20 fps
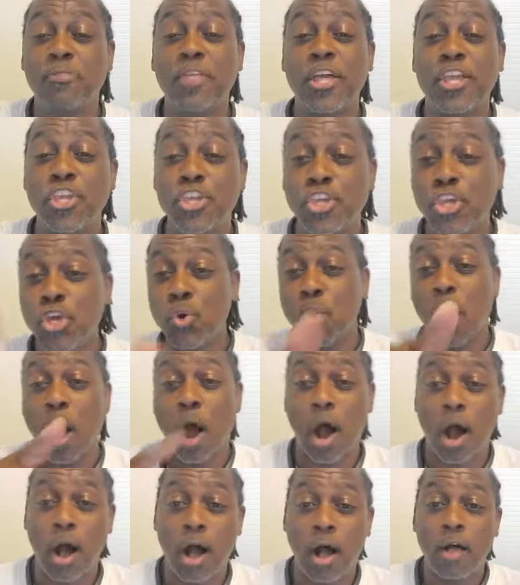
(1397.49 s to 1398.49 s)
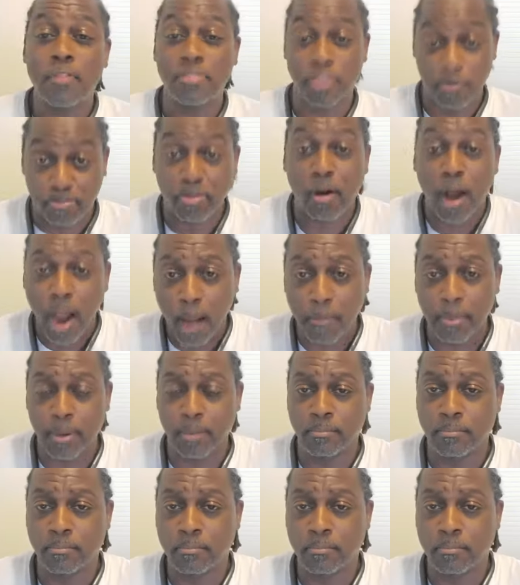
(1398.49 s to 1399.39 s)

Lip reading: then you are the problem.